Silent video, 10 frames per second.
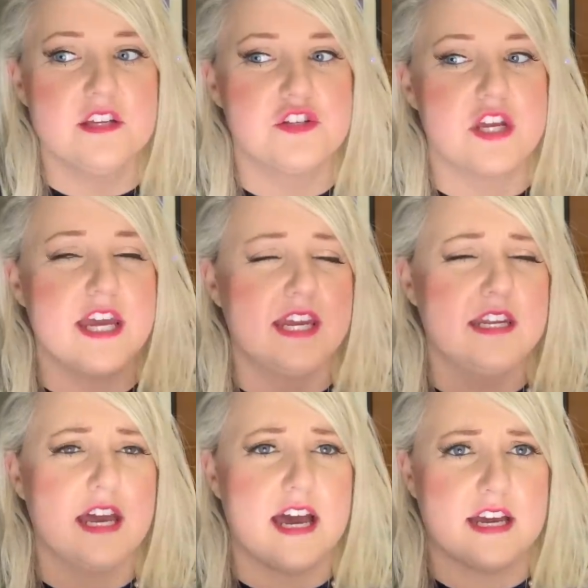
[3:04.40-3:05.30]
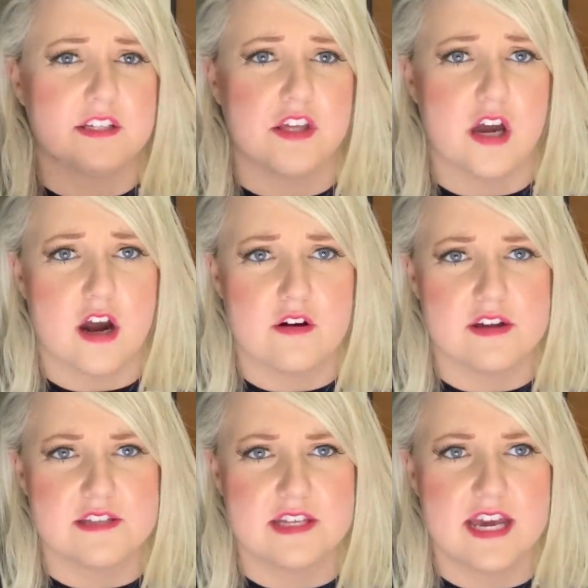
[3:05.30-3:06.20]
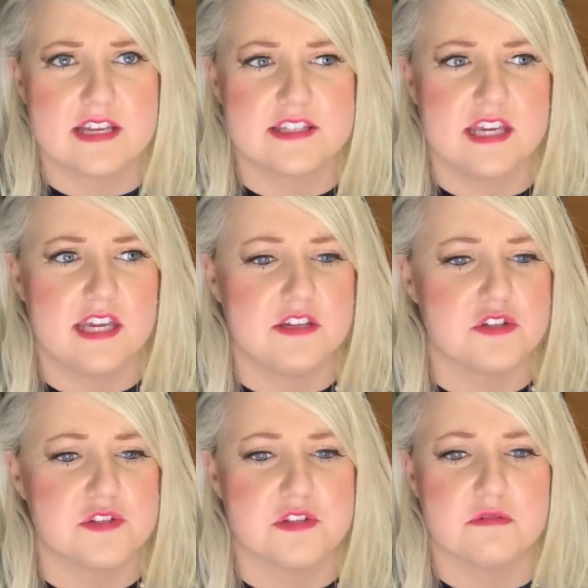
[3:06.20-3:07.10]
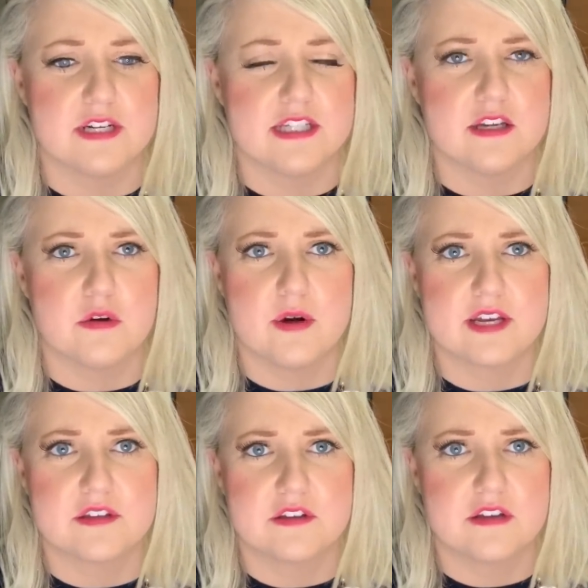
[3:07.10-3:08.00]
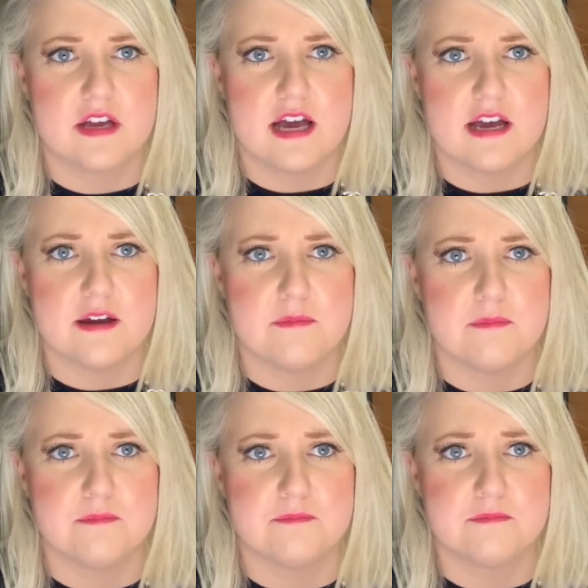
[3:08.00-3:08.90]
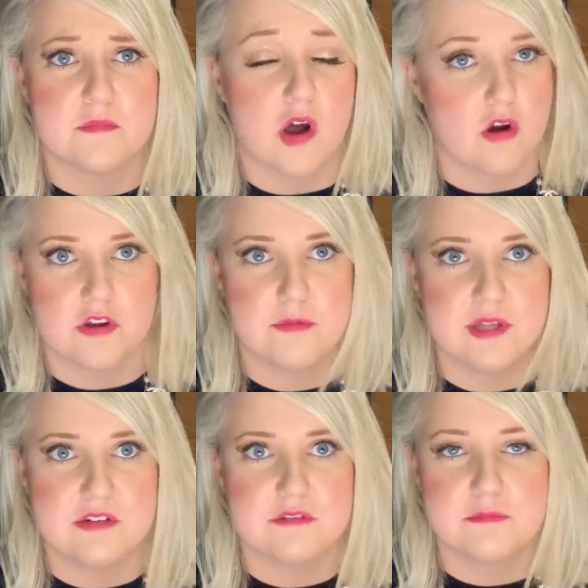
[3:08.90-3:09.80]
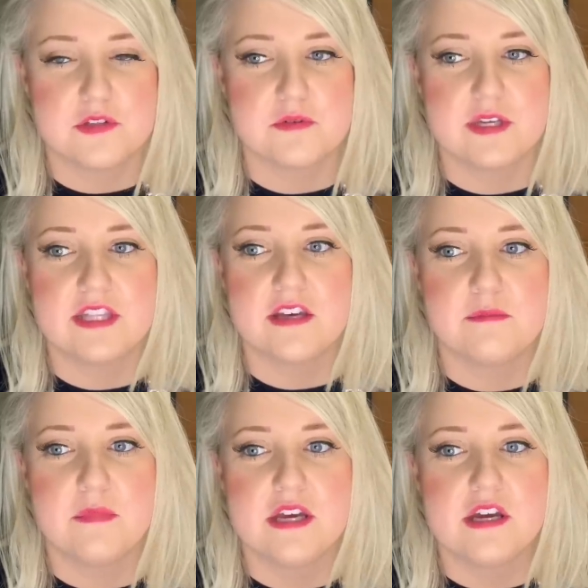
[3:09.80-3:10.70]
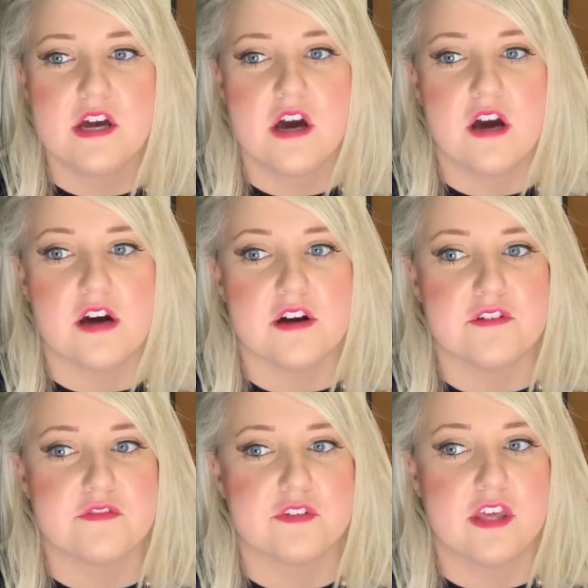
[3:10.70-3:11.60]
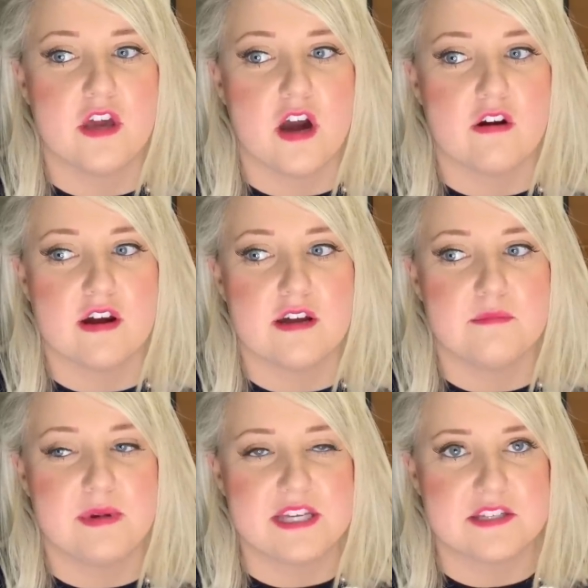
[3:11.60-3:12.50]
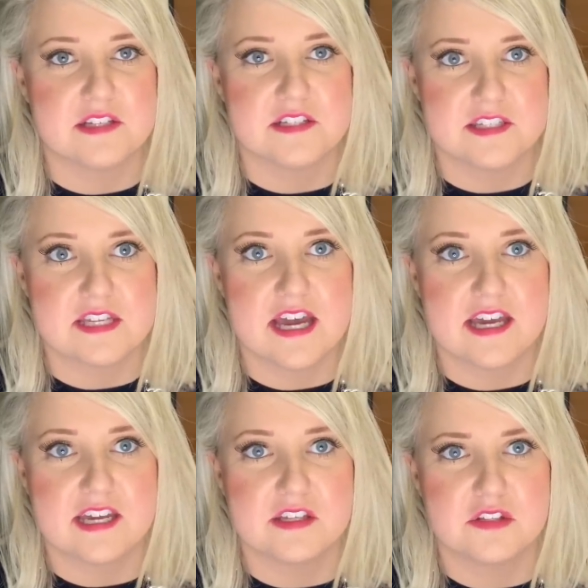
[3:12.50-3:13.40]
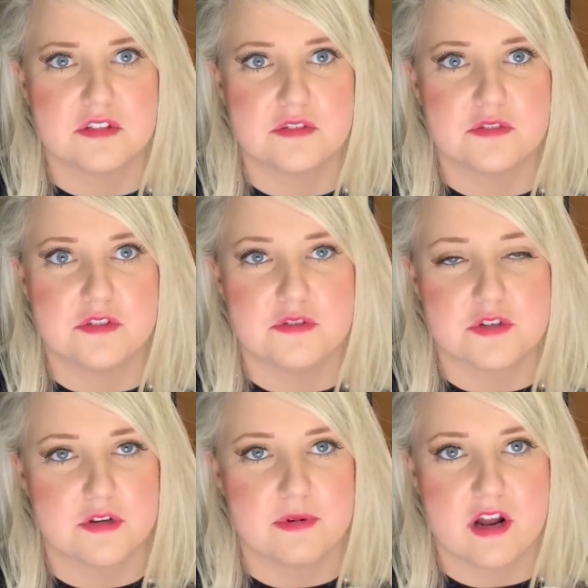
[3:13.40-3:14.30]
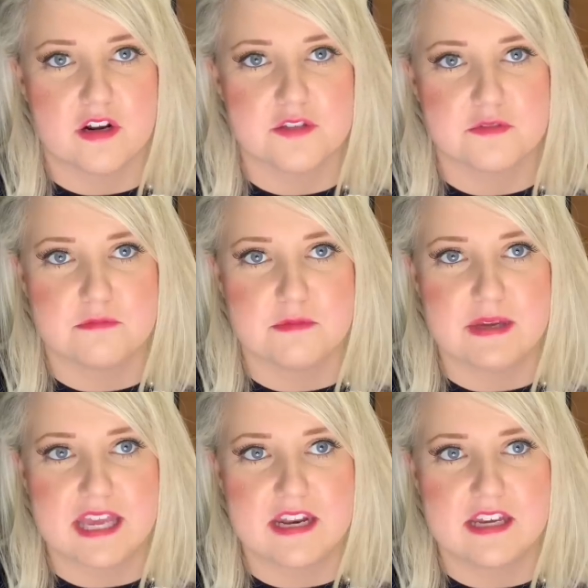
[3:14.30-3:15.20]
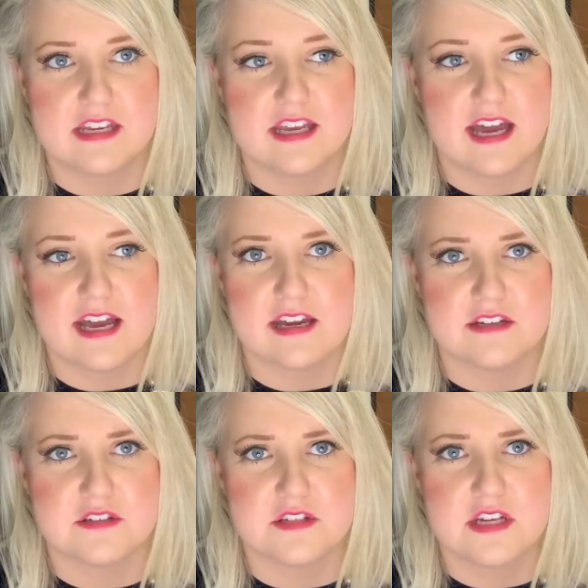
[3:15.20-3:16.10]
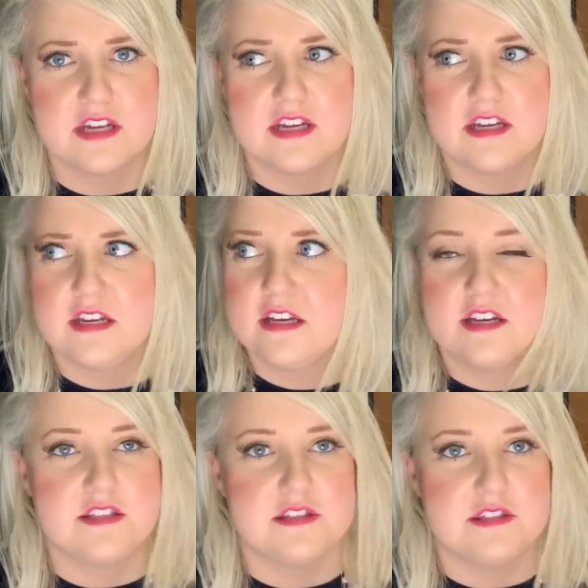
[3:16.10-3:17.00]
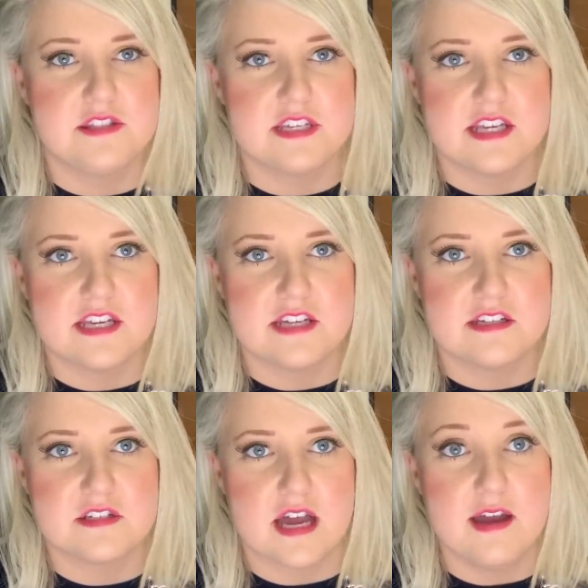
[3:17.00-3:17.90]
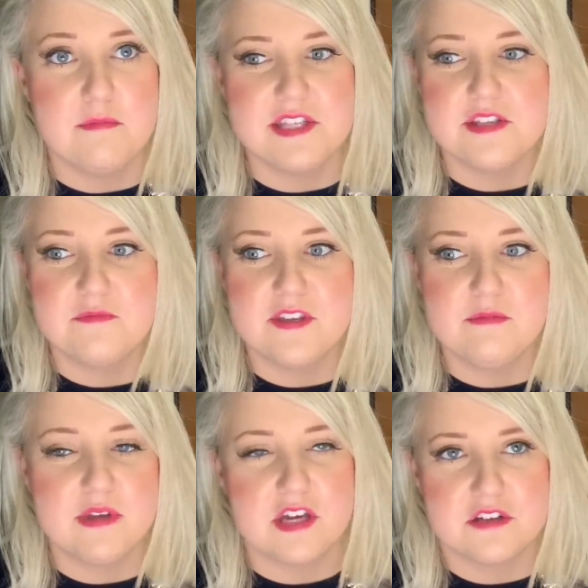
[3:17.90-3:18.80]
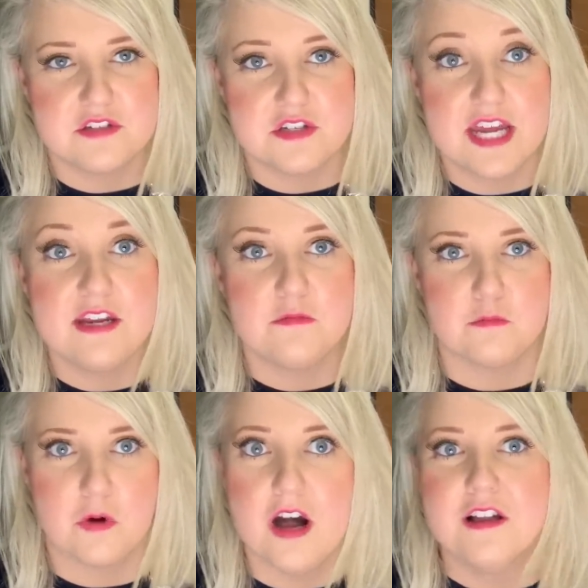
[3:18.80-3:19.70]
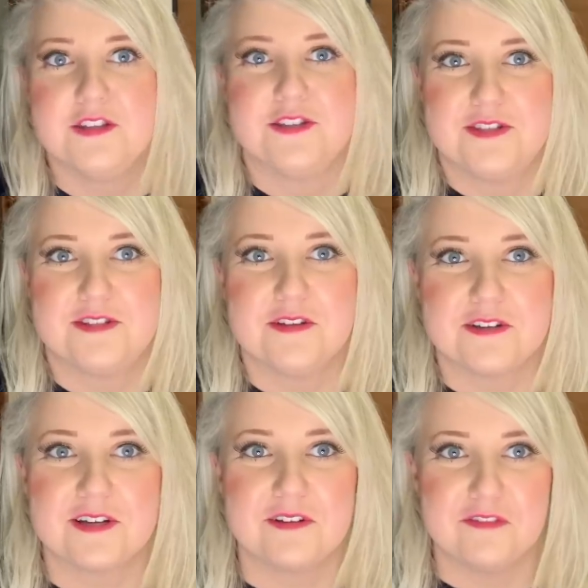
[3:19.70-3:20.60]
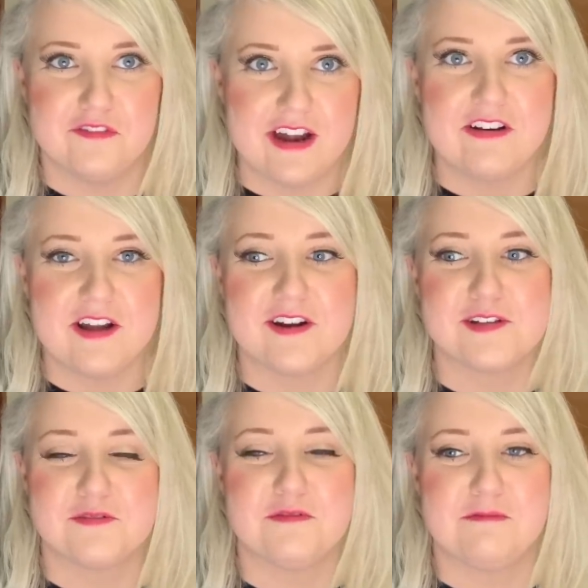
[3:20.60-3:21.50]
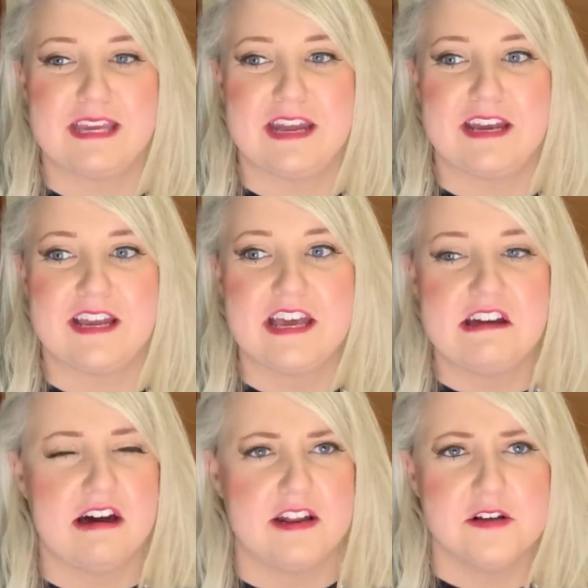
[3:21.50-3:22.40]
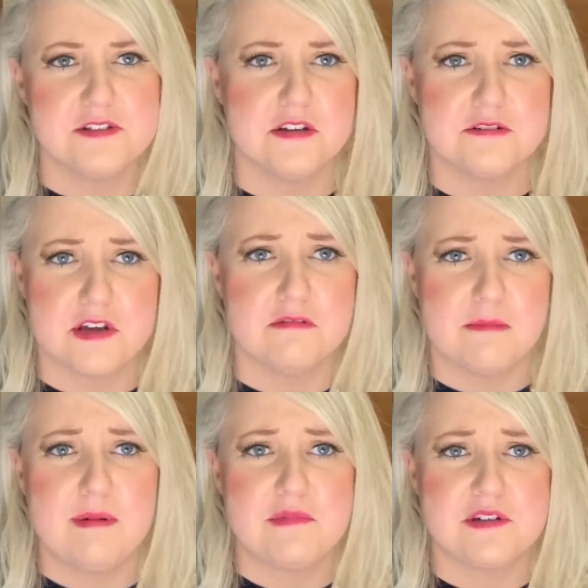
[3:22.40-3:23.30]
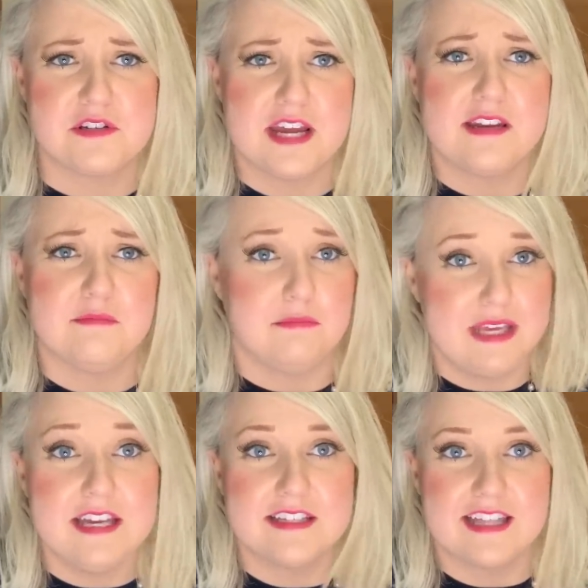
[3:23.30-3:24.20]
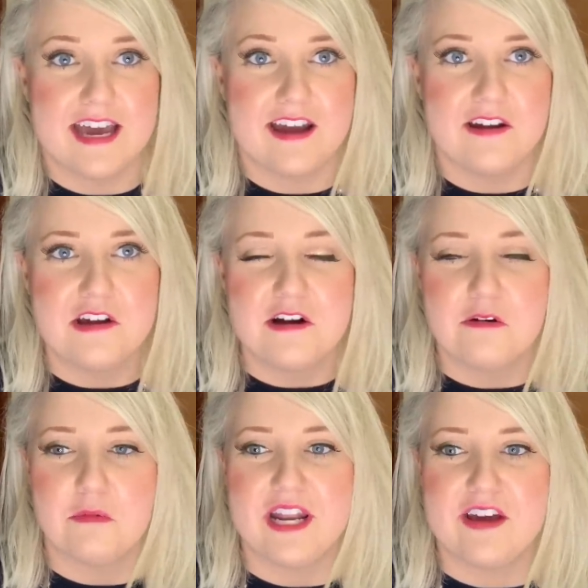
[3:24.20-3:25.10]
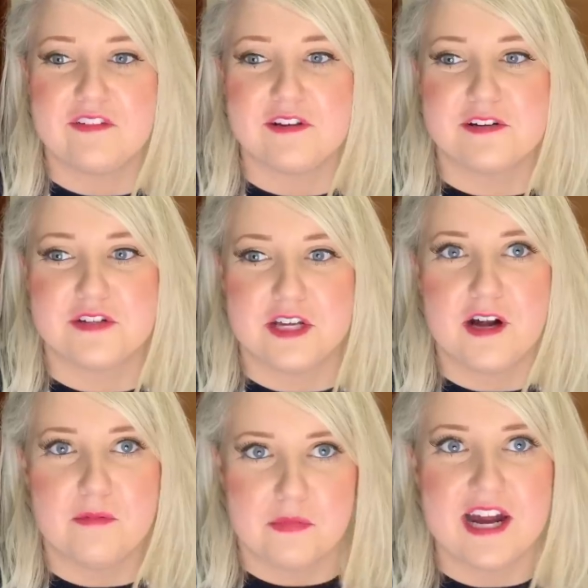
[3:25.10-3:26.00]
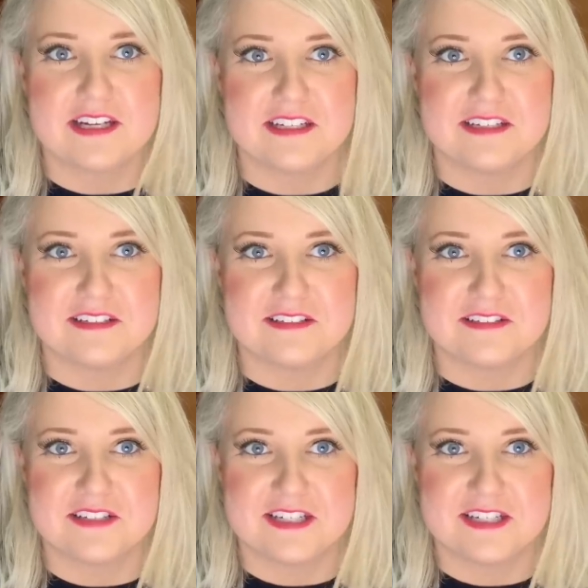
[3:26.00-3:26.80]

Shane and Quiara is the next scene, just a really quick um, argument between them of Quiara basically saying, you should have been honest from the beginning and did I miss something? Because Shane was very honest from the beginning and I also don't remember Shane being there whenever she got pregnant.